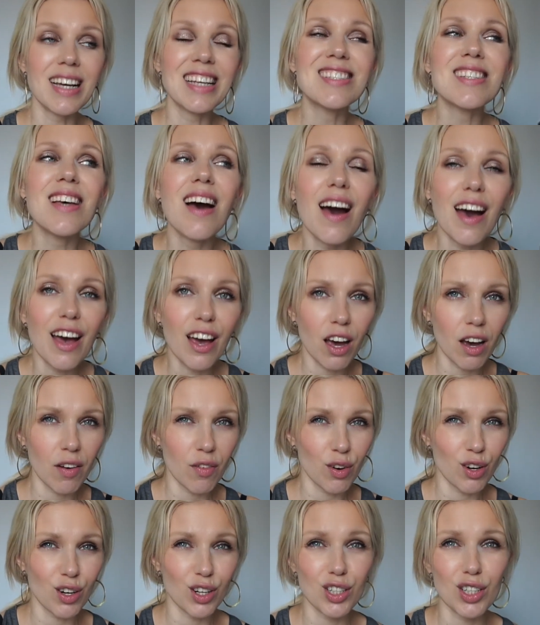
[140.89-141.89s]
It's high
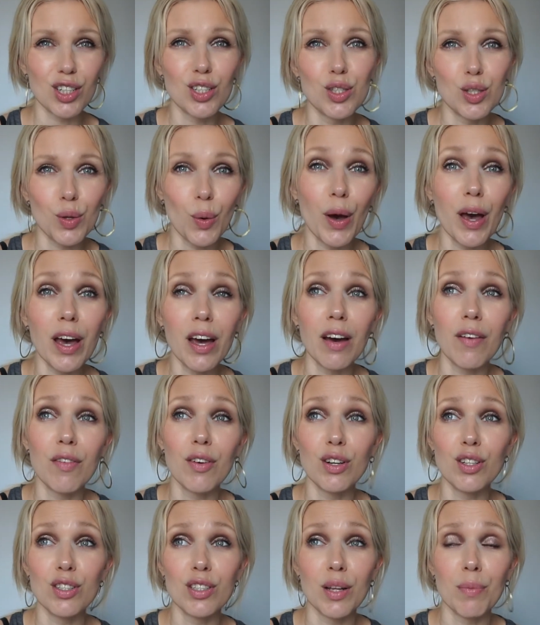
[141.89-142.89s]
coverage, it's so high
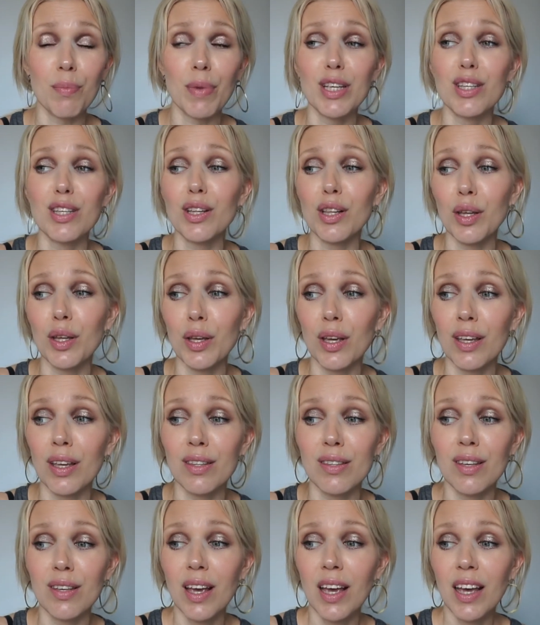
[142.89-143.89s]
coverage that basically
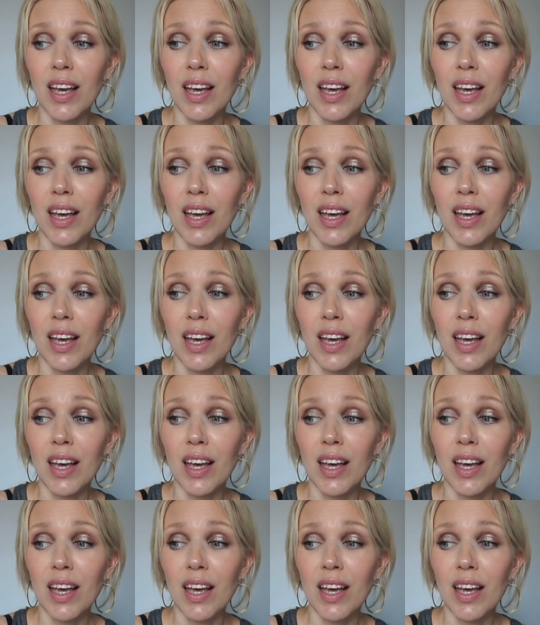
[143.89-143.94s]
it's,